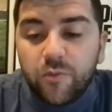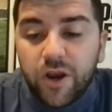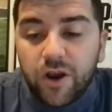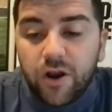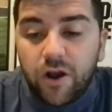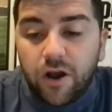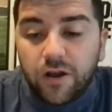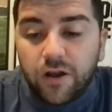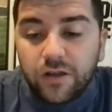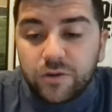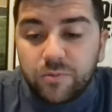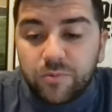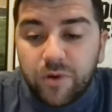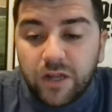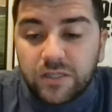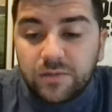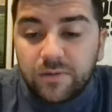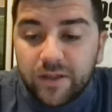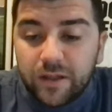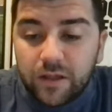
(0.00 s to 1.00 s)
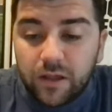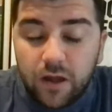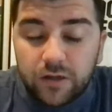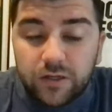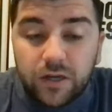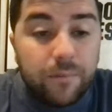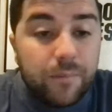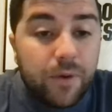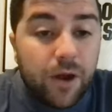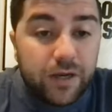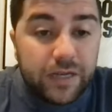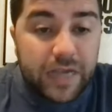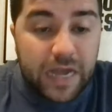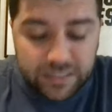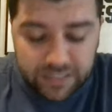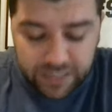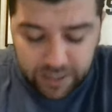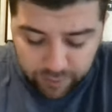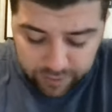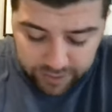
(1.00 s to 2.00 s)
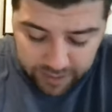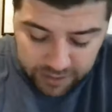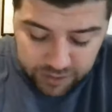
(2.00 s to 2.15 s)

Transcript: We are also brought to you by the Locked On Podcast Network.